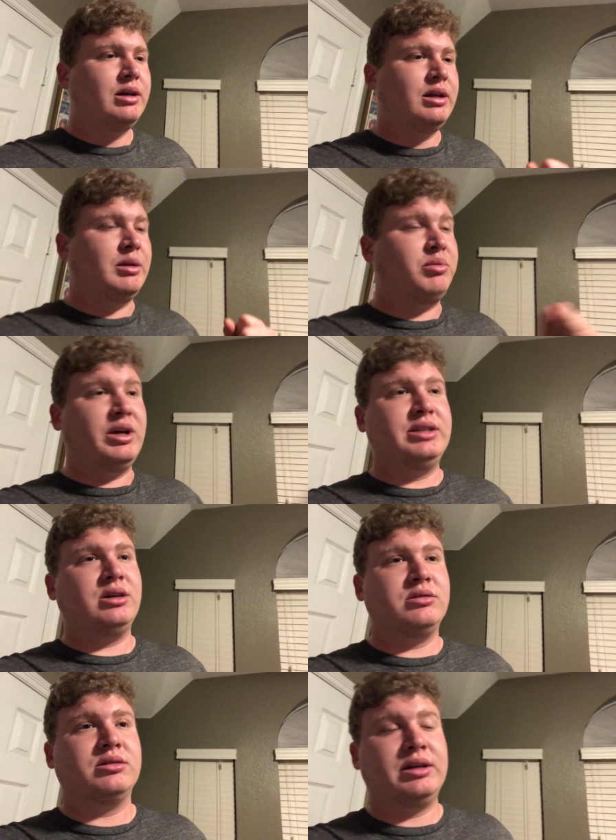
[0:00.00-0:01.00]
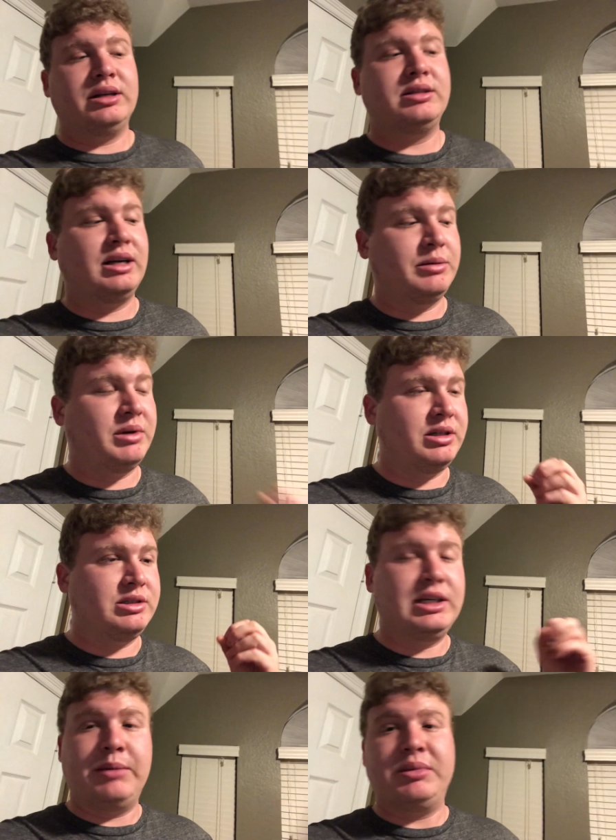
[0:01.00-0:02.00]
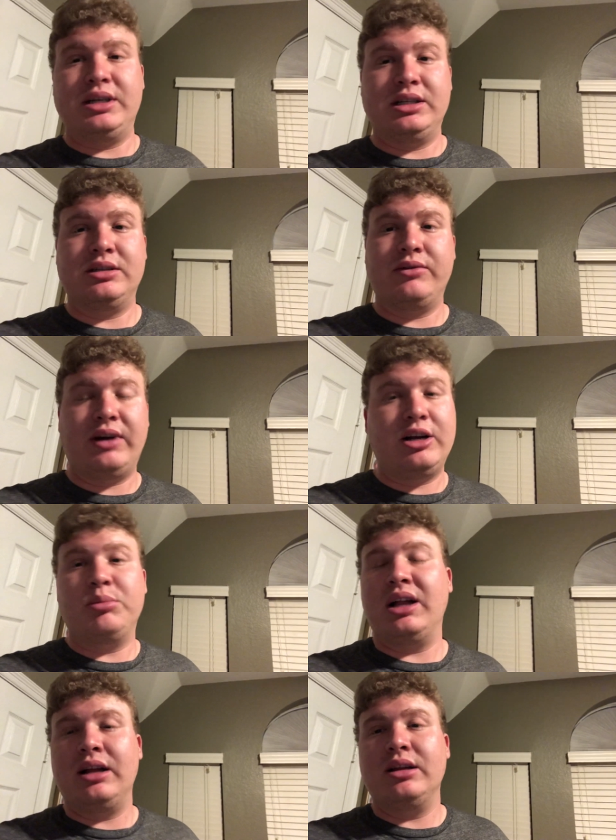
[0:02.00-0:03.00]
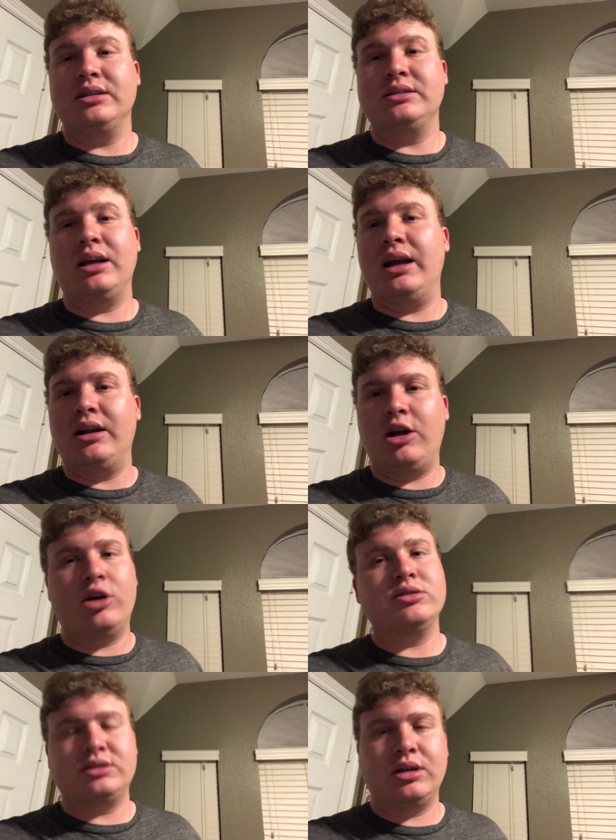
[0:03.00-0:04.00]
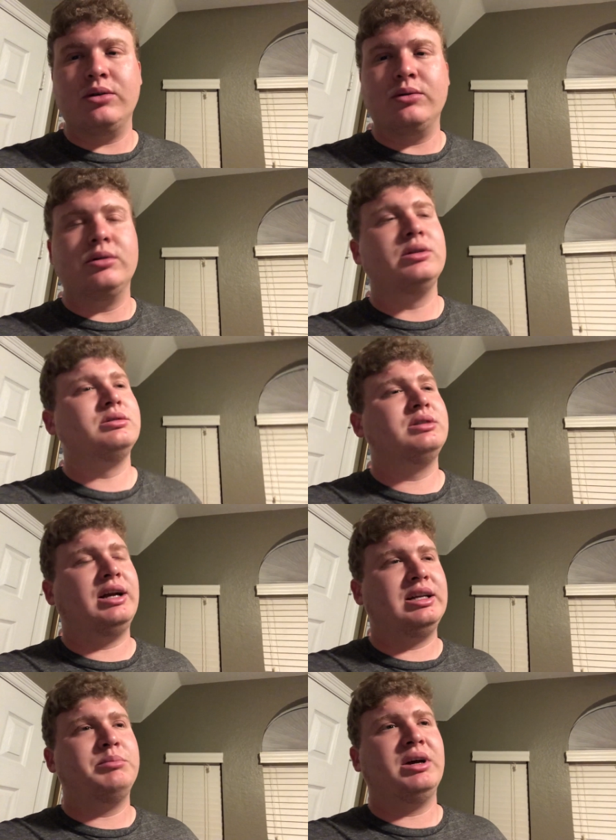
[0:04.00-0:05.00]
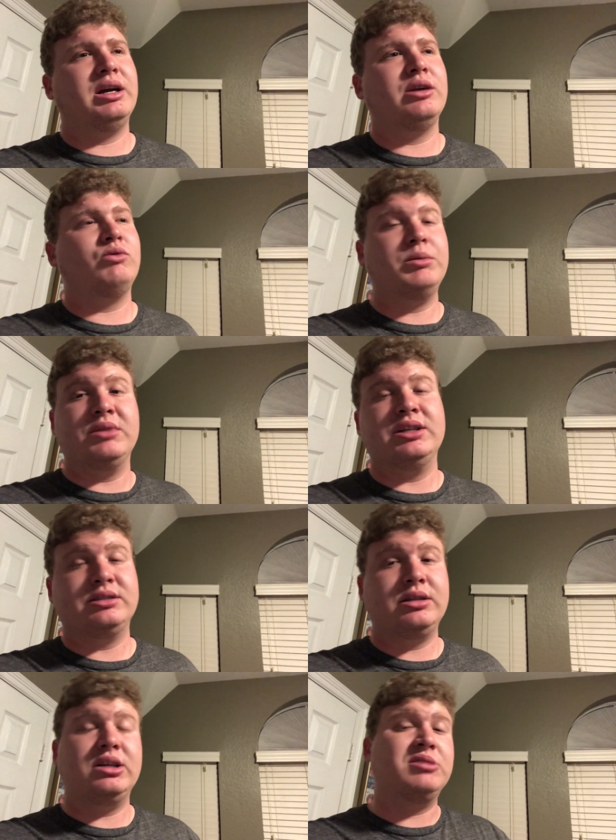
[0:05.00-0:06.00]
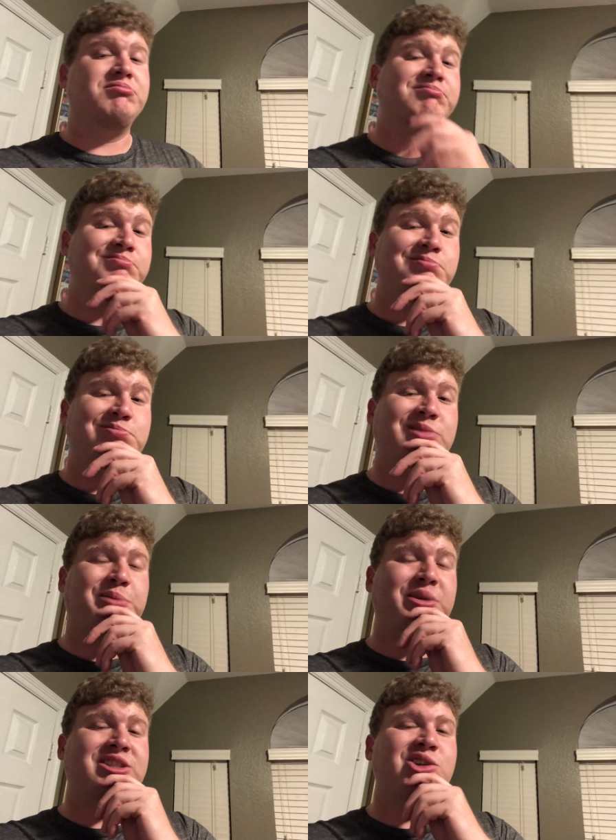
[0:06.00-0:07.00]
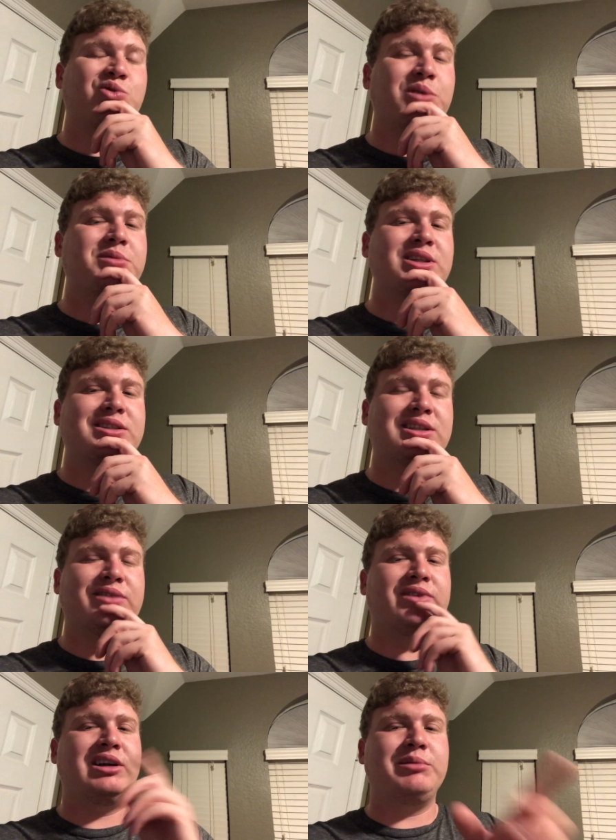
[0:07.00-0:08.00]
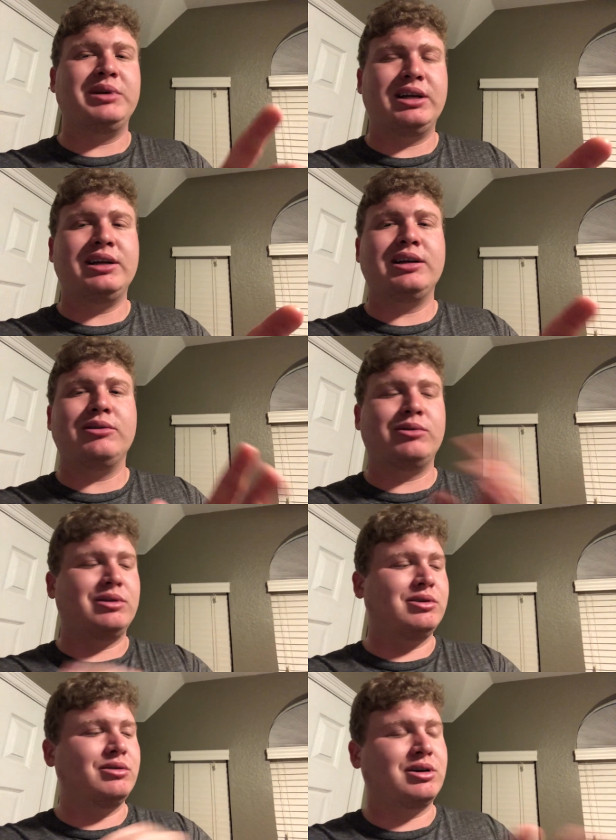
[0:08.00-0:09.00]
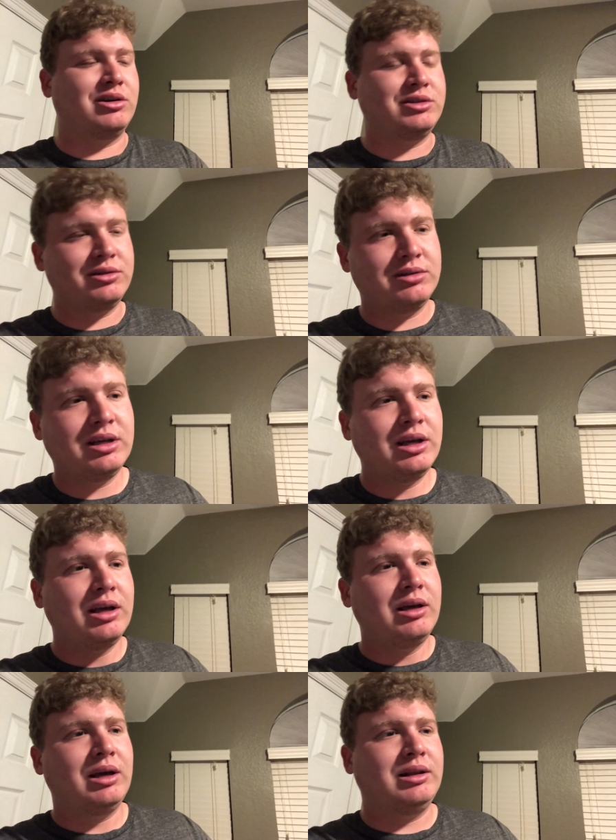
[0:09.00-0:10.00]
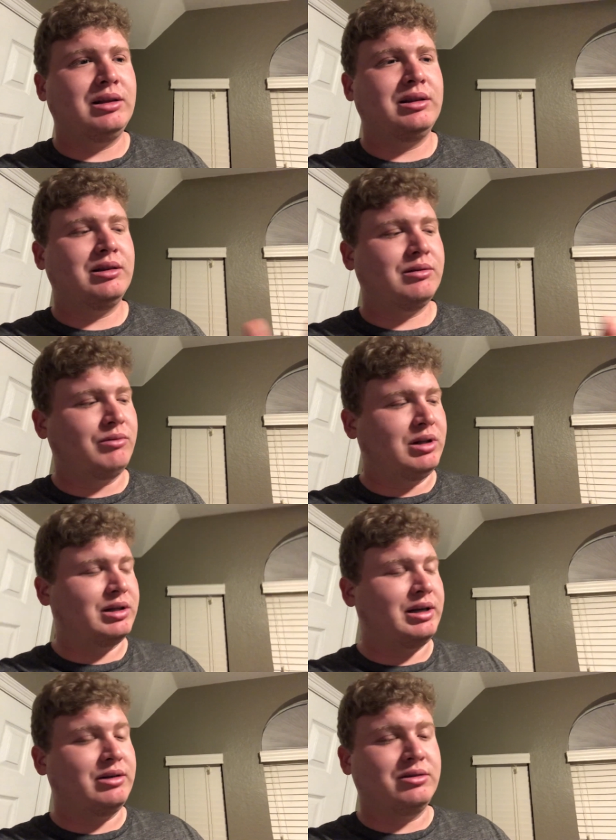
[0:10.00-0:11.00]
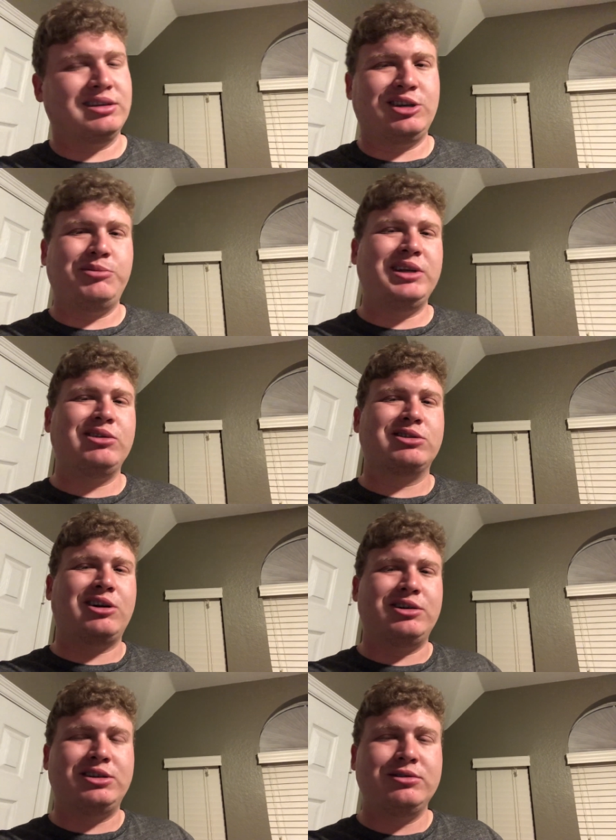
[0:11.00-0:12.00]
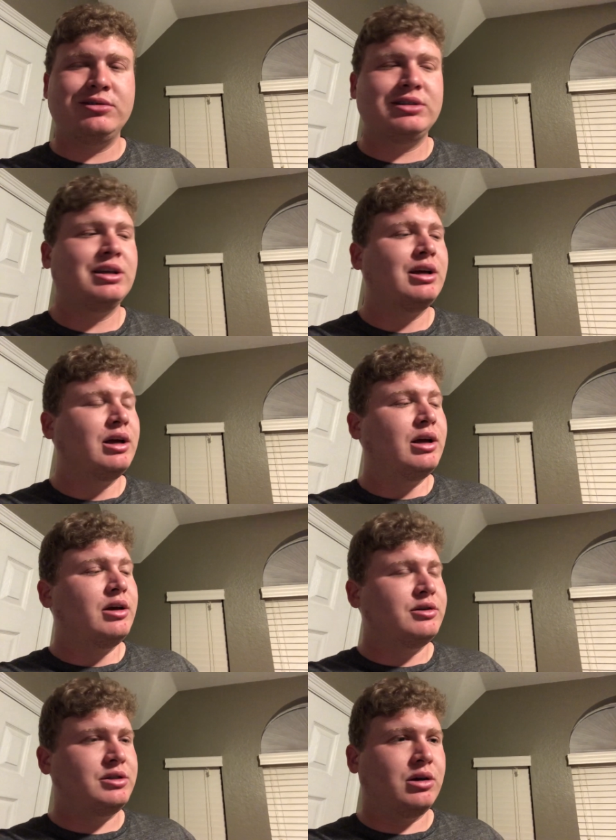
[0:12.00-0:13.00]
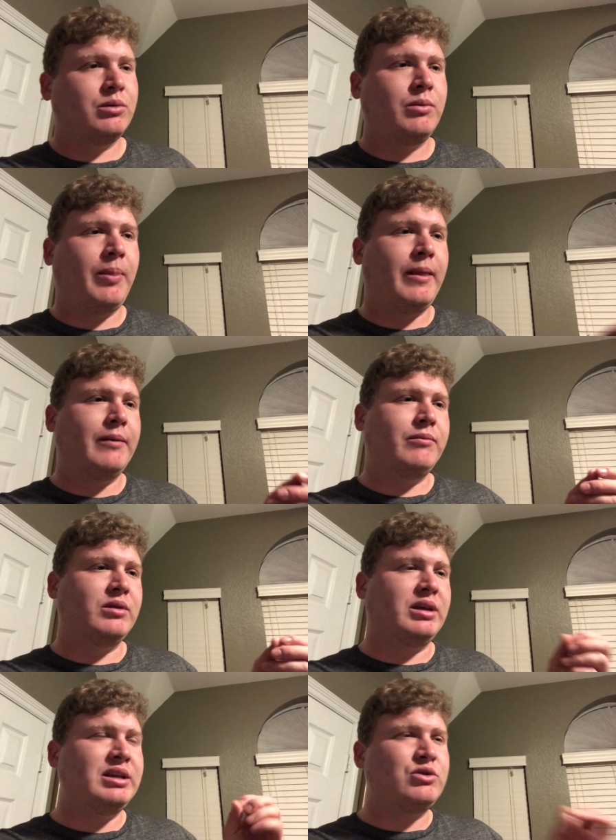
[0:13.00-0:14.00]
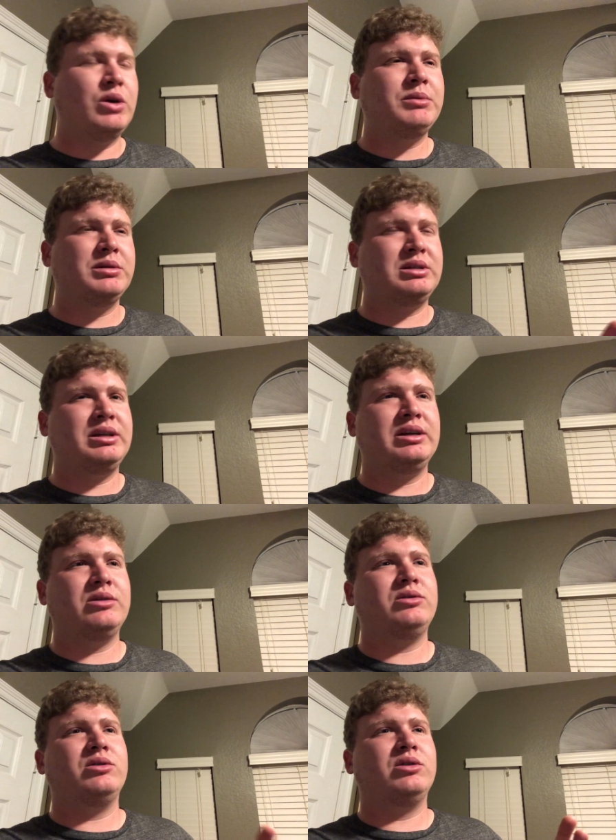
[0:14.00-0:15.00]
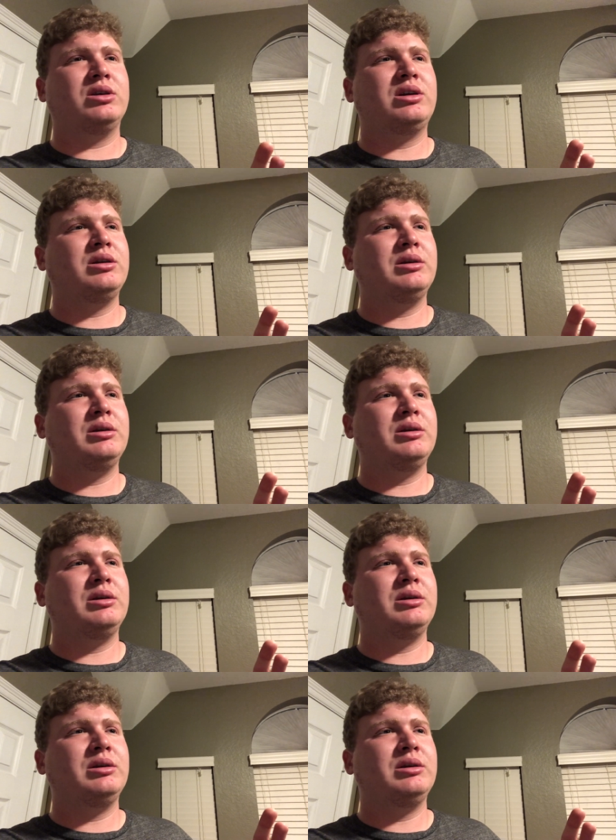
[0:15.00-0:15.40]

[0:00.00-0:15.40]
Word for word: the plane's also getting attacked by Japanese fighter pilots, and also attacked by gremlins. Now, they mentioned gremlins in the very beginning, were a little cartoon, and then one of the characters like, you mean those cartoons? So, these gremlins in here look